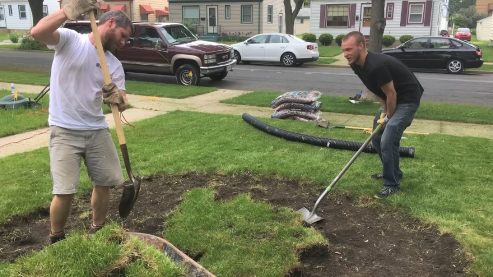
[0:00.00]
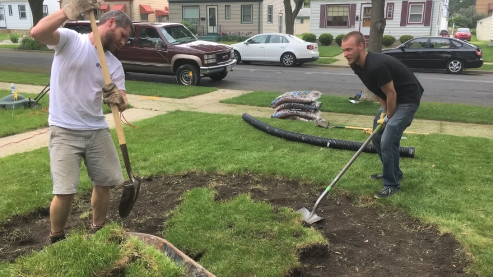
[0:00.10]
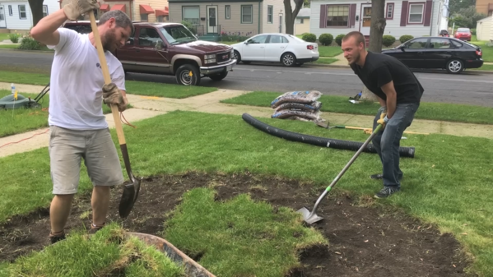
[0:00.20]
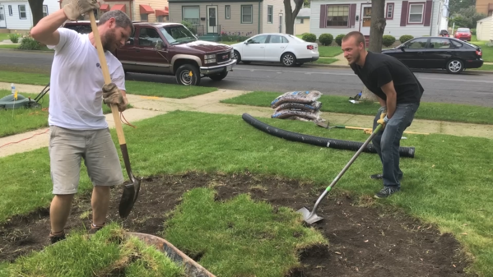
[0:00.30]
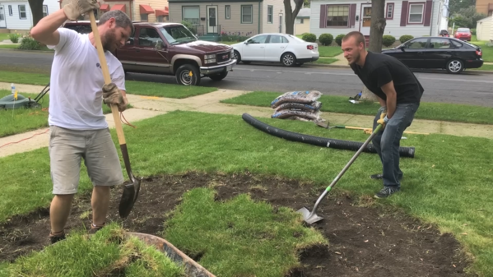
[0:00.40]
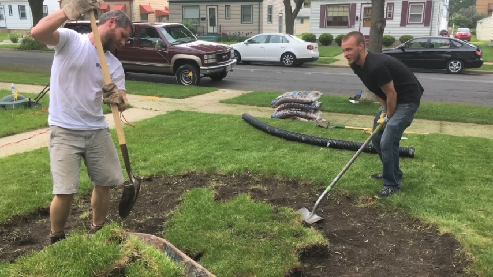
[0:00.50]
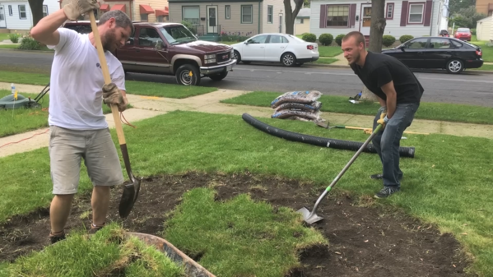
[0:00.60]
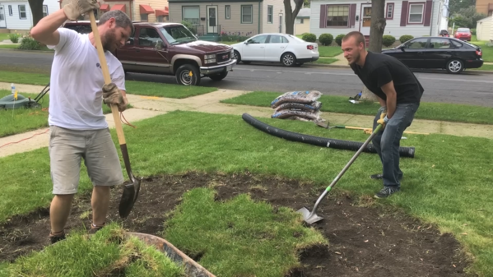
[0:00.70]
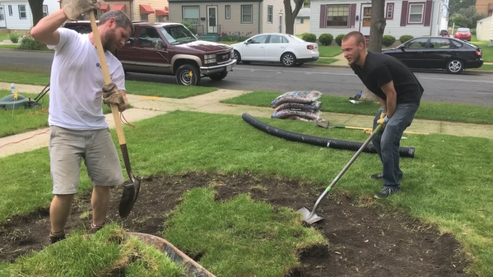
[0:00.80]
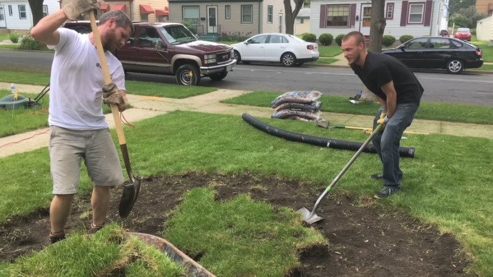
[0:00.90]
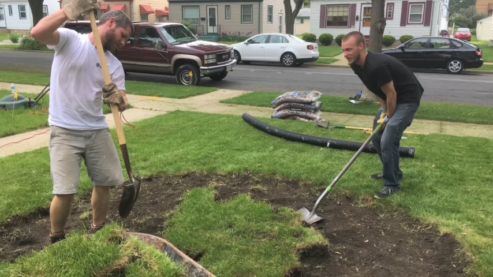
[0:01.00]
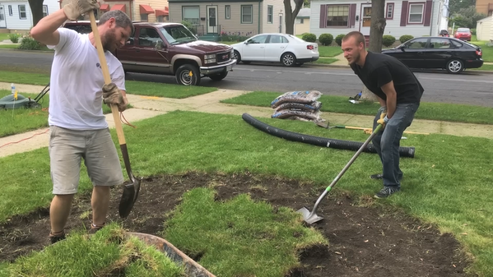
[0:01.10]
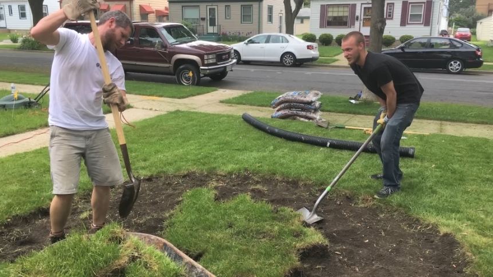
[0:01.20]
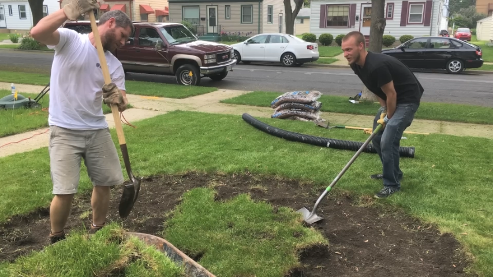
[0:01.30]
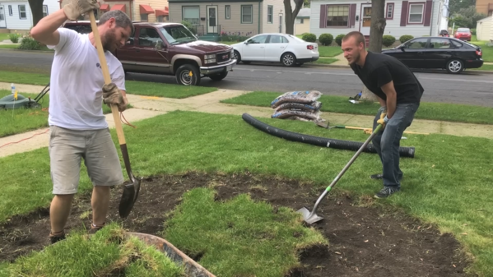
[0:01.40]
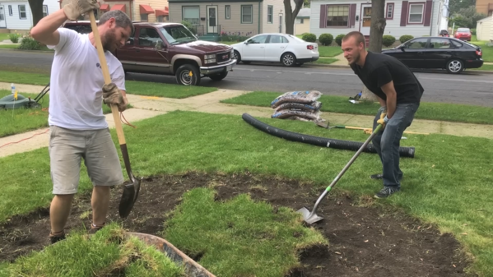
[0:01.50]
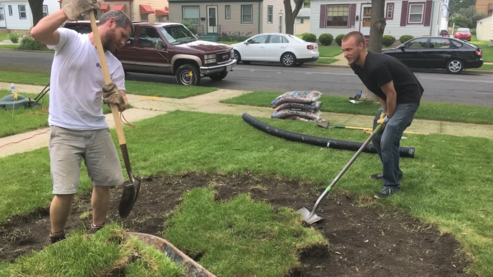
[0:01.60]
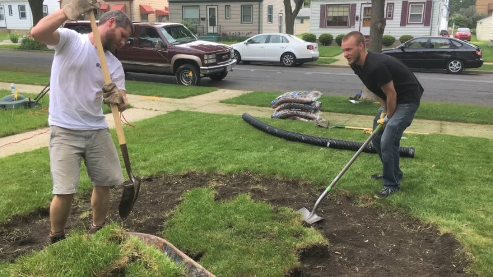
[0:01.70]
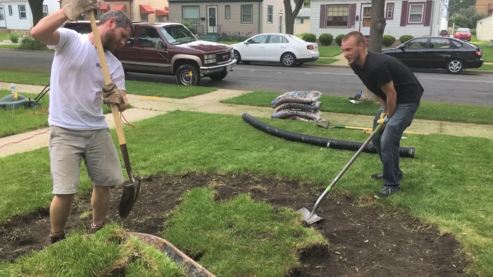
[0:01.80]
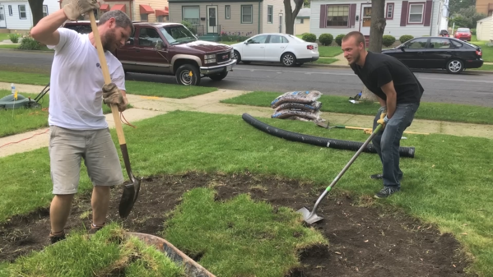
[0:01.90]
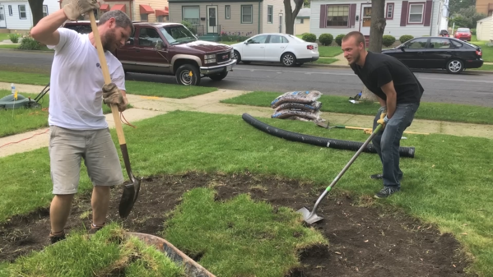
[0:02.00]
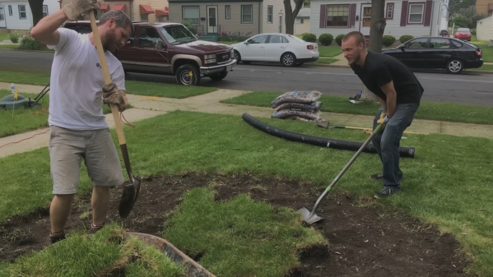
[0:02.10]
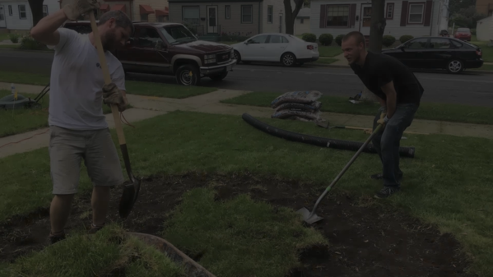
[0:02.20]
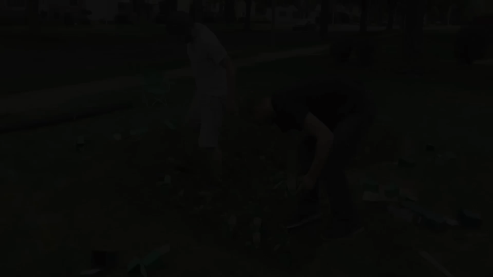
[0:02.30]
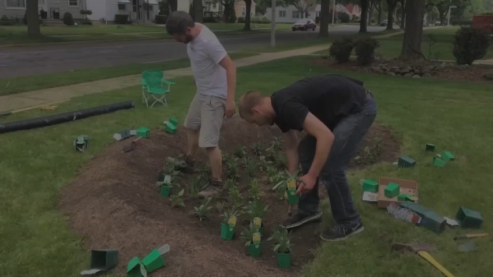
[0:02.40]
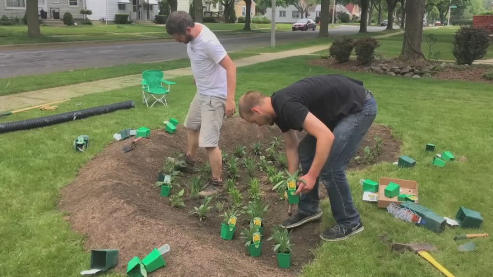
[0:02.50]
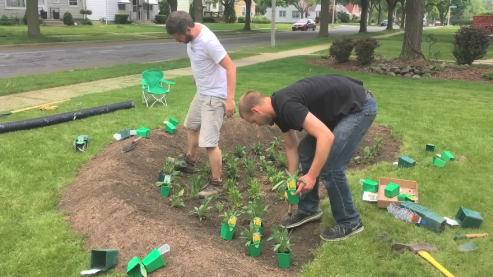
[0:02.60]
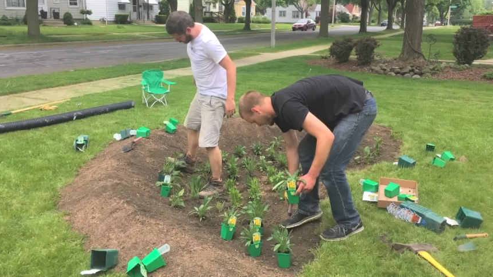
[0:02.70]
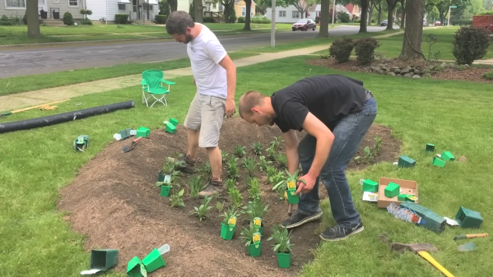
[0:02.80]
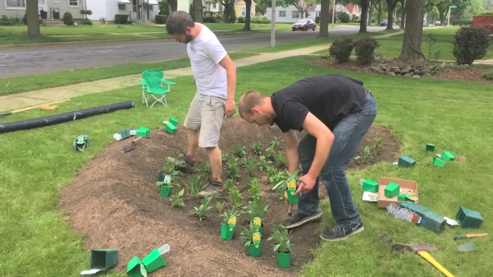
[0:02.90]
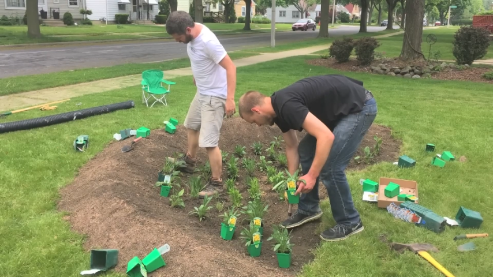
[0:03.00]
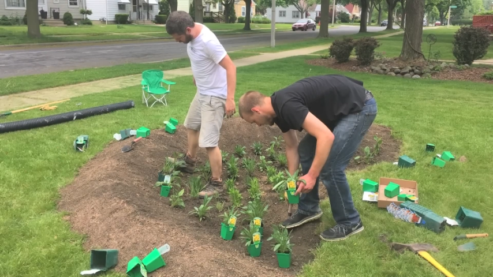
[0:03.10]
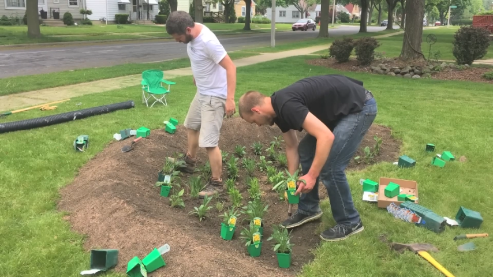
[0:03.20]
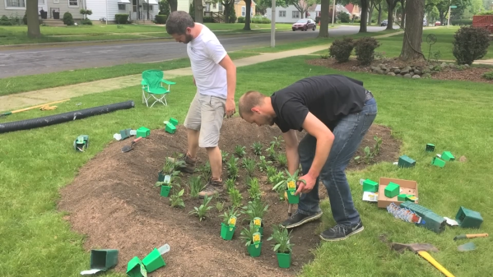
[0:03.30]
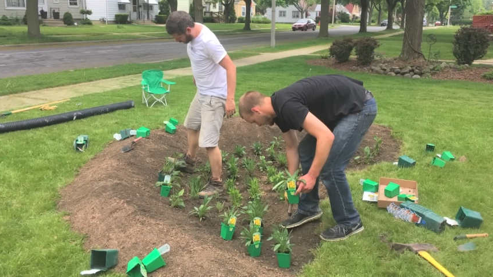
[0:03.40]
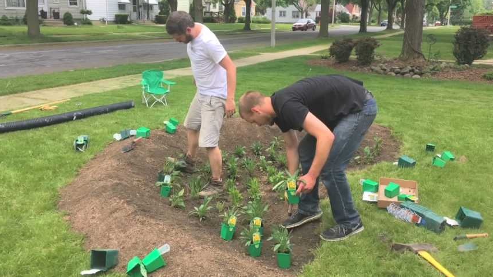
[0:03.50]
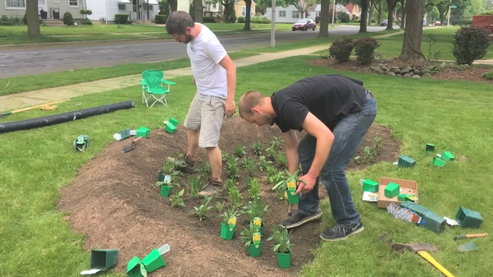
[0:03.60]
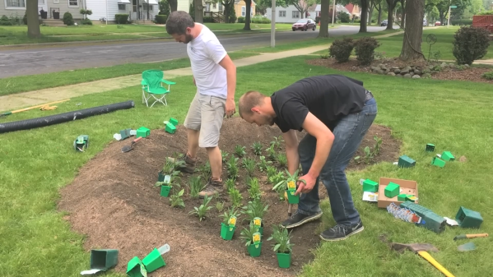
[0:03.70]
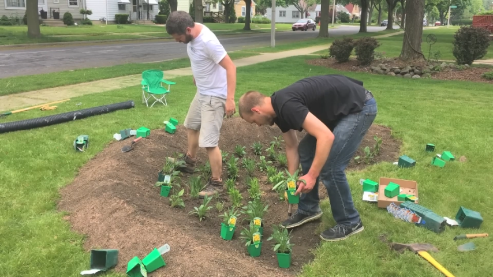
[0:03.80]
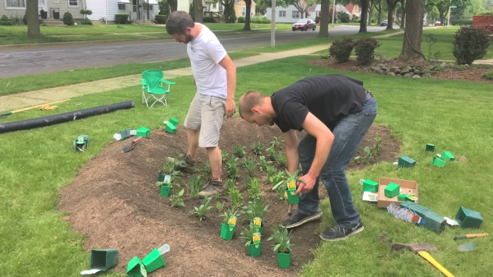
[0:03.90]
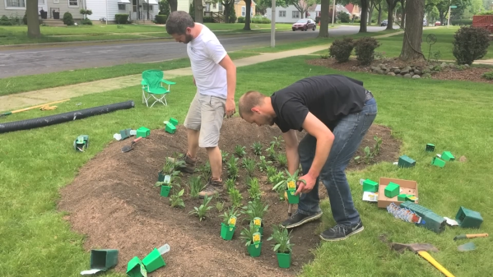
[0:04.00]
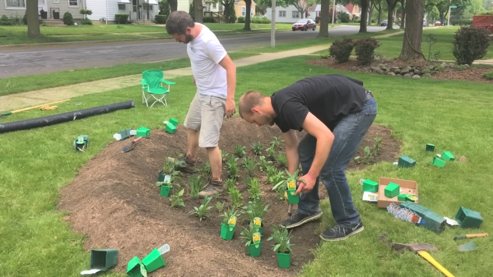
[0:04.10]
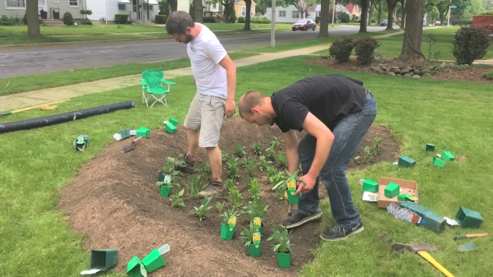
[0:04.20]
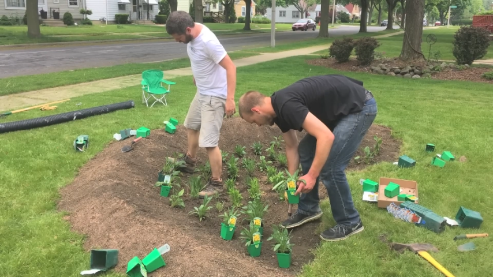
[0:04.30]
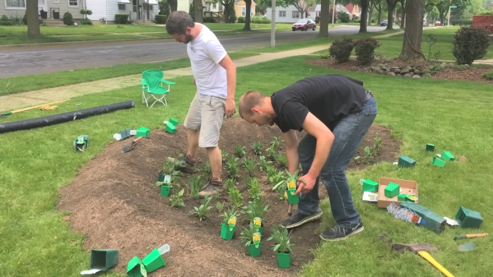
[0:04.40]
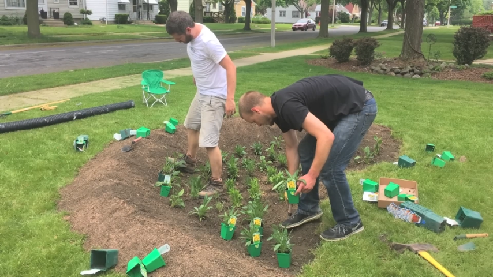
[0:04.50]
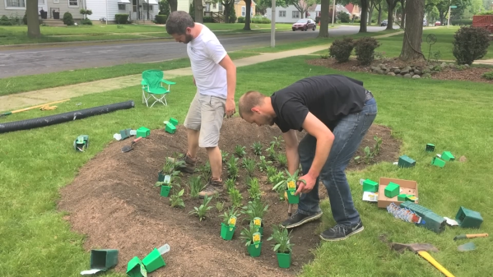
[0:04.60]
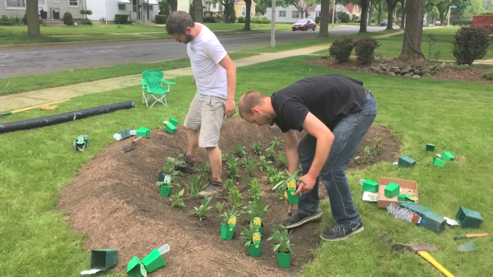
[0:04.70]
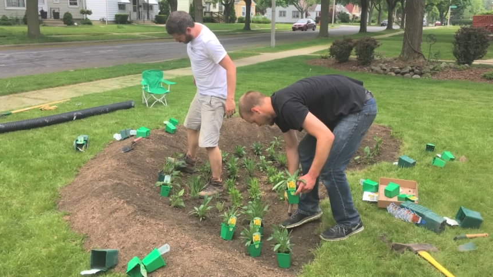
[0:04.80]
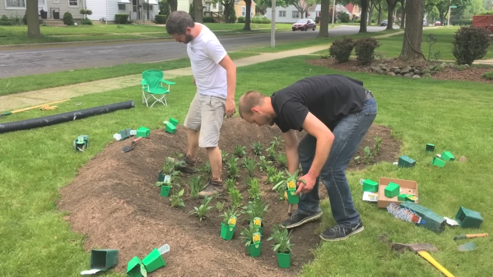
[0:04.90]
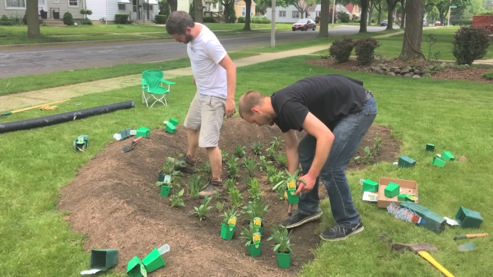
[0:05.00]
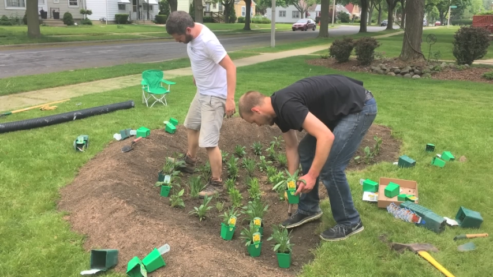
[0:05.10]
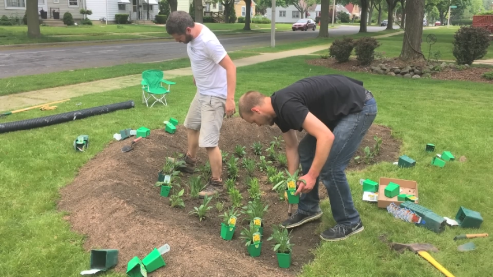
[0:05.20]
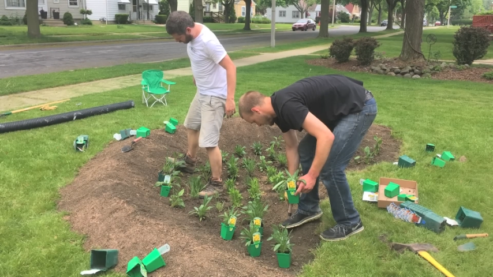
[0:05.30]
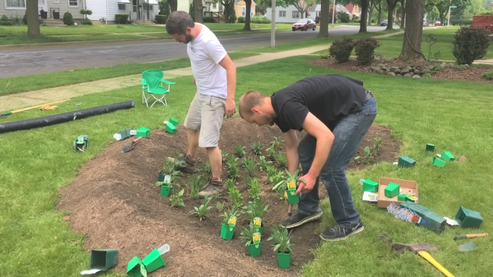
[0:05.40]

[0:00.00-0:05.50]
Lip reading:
Nobody's mouth can be seen.